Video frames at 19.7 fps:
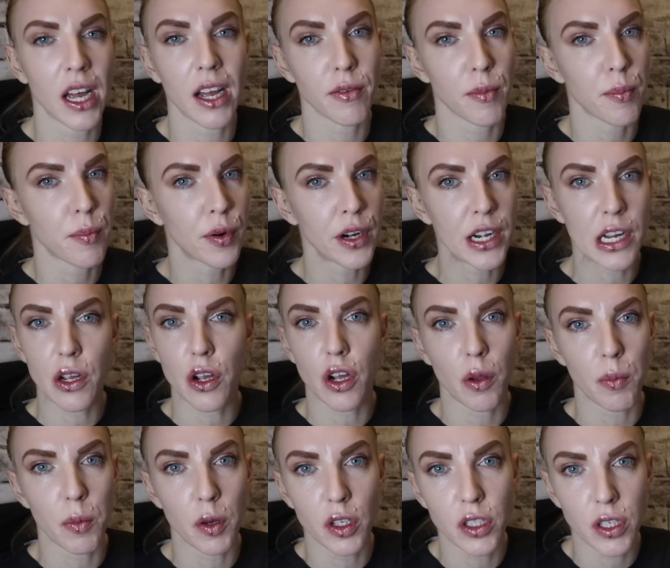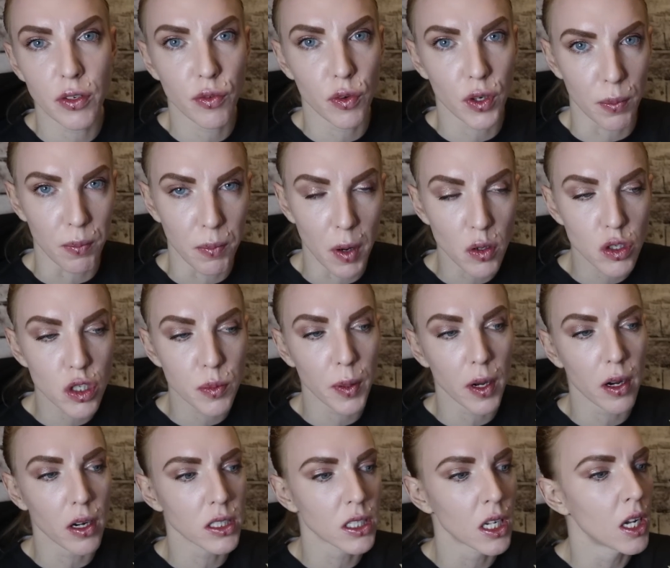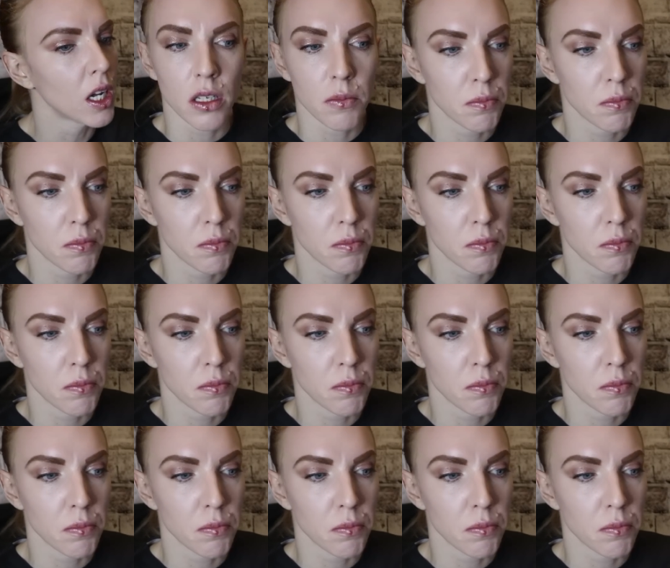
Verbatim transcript: have a pretty good community for the most part